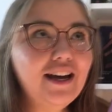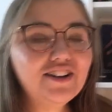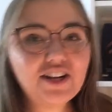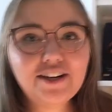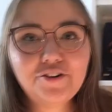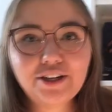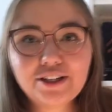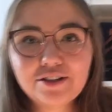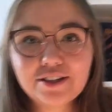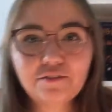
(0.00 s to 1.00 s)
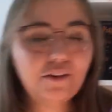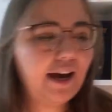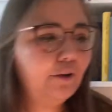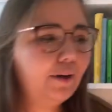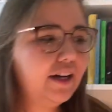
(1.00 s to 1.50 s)
gender inclusive
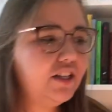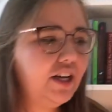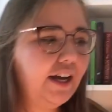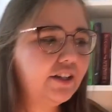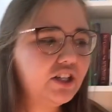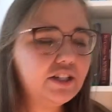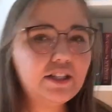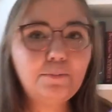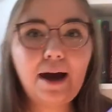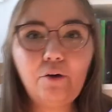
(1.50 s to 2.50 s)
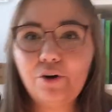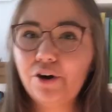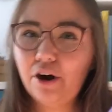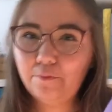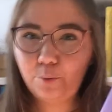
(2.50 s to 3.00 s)
language and just the power
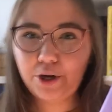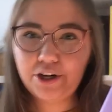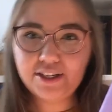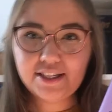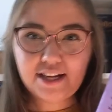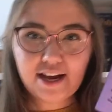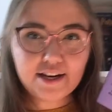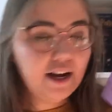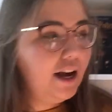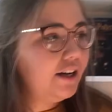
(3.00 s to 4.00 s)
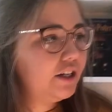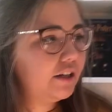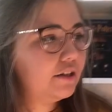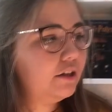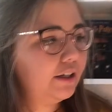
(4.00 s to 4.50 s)
of words, and she
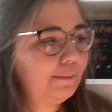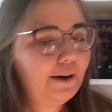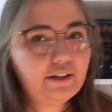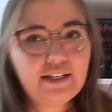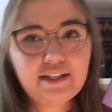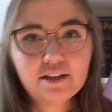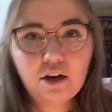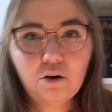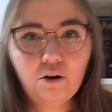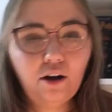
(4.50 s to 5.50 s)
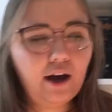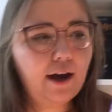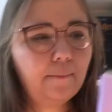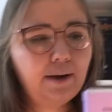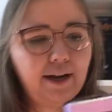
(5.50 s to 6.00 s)
also talked about this whole
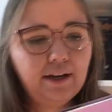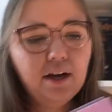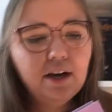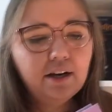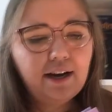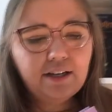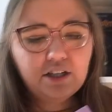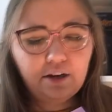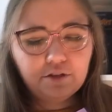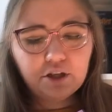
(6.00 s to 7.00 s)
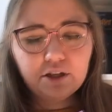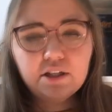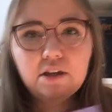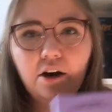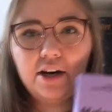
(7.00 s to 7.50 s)
collection of short
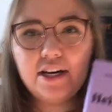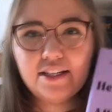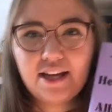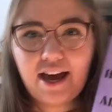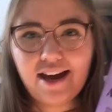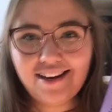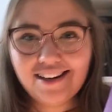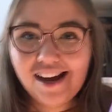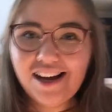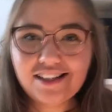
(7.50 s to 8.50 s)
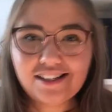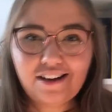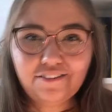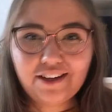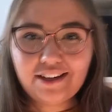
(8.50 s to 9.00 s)
stories, and it's
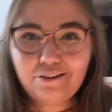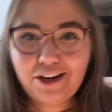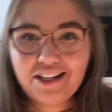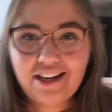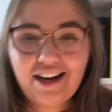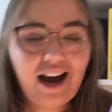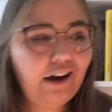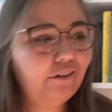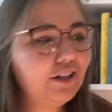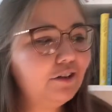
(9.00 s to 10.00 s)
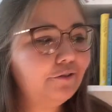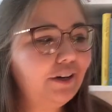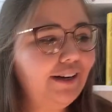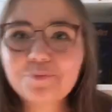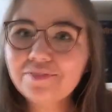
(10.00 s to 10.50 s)
definitely one that I want to
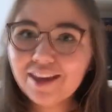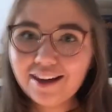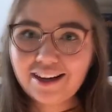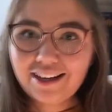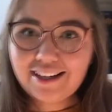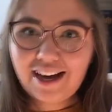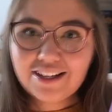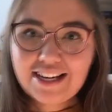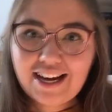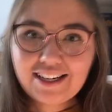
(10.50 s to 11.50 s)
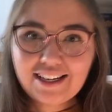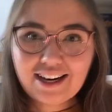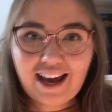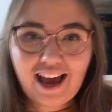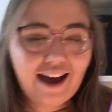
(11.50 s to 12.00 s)
read. Gonna count that,
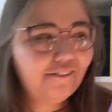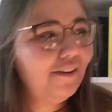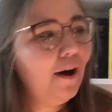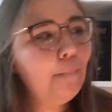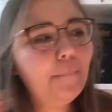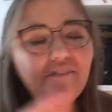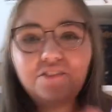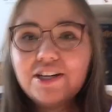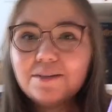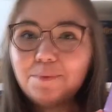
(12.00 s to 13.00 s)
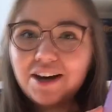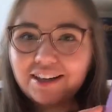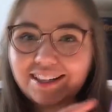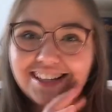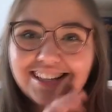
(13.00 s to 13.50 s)
gonna have my first
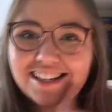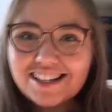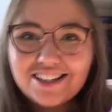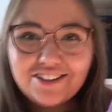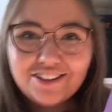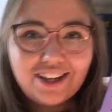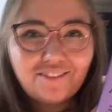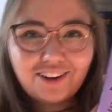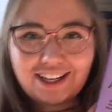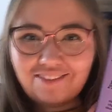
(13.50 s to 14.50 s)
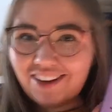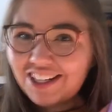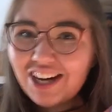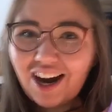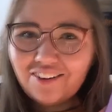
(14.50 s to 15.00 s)
book to complete my
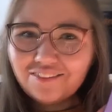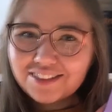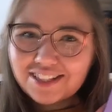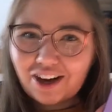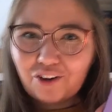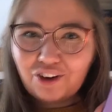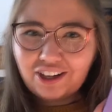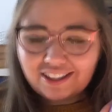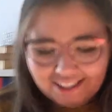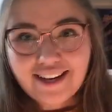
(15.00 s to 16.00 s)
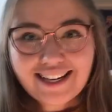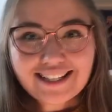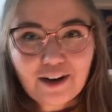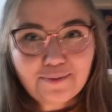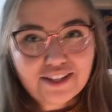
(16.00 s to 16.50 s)
Charms O.W.L. Next
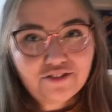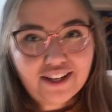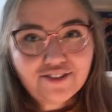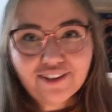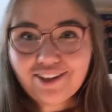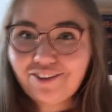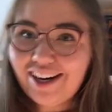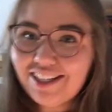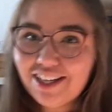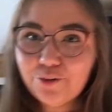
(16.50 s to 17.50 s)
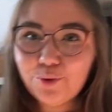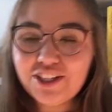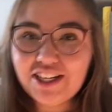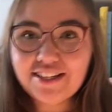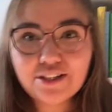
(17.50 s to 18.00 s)
up is Transfiguration, which
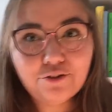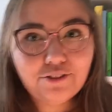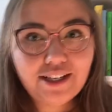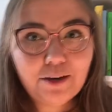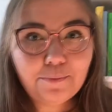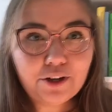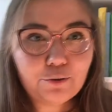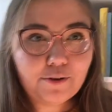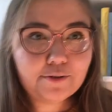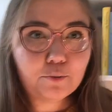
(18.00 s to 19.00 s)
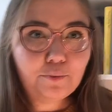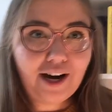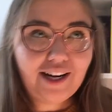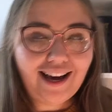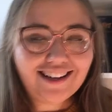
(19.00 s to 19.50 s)
is to read a book with
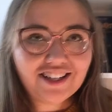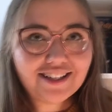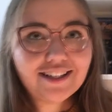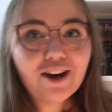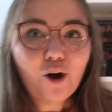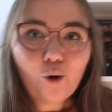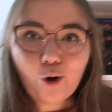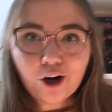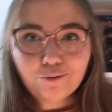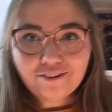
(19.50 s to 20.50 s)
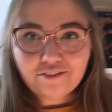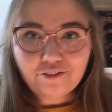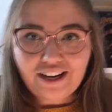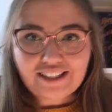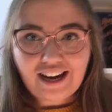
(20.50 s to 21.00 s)
sprayed edges or with a
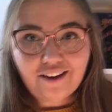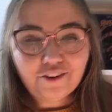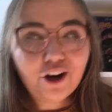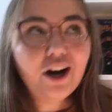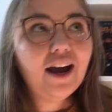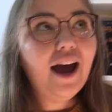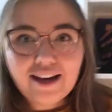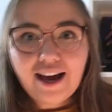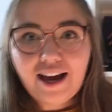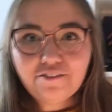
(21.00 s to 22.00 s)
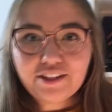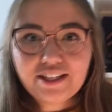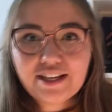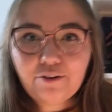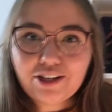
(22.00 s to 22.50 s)
red cover. And for
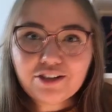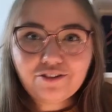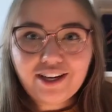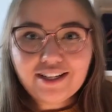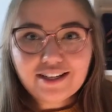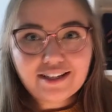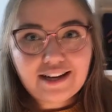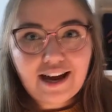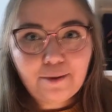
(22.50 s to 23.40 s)
this I want to read Der